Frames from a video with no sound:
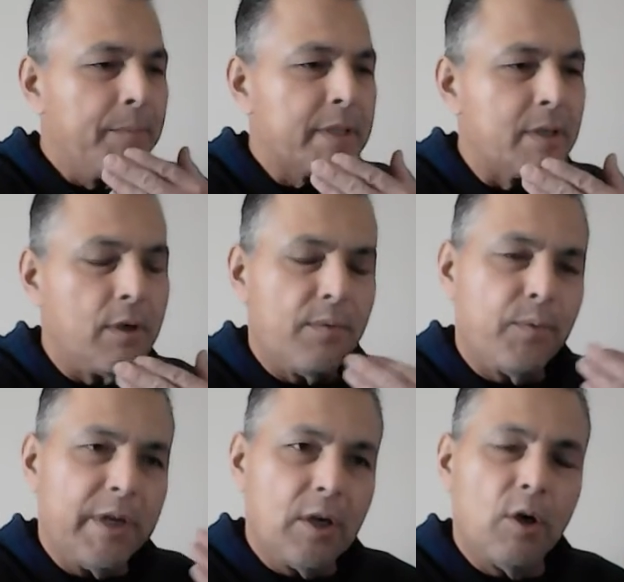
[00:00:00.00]
So if
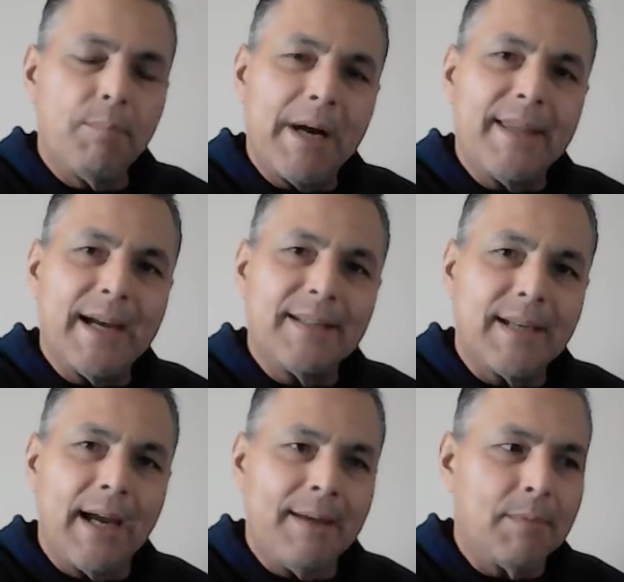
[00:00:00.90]
we go by that
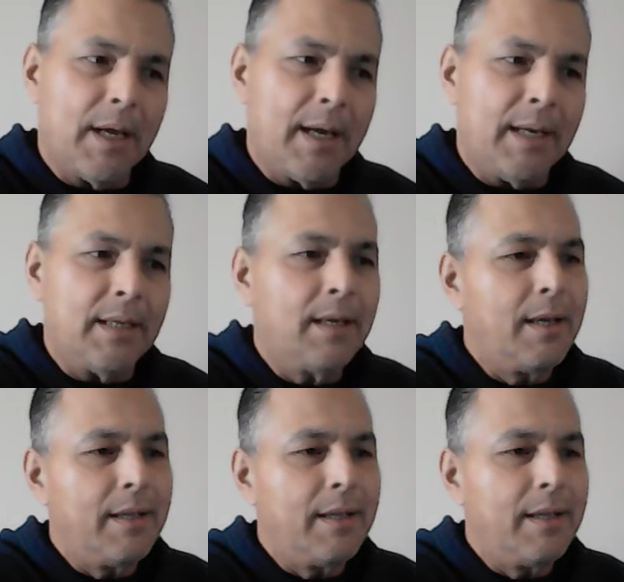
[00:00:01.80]
timeline,